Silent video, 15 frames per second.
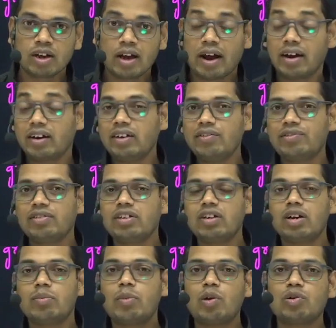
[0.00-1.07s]
And if the
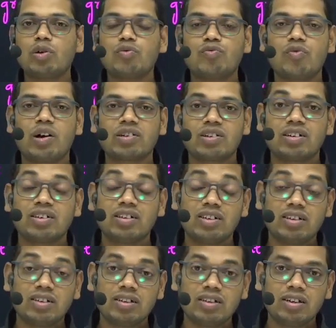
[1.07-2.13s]
amount of water
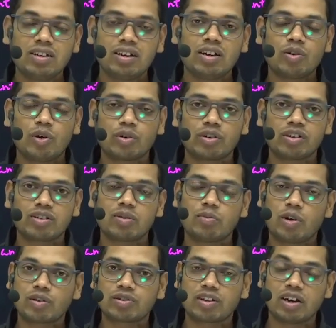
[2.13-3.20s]
in an organism
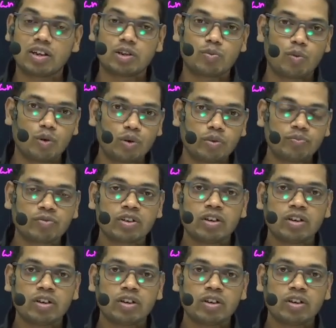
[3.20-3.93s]
or cell is more,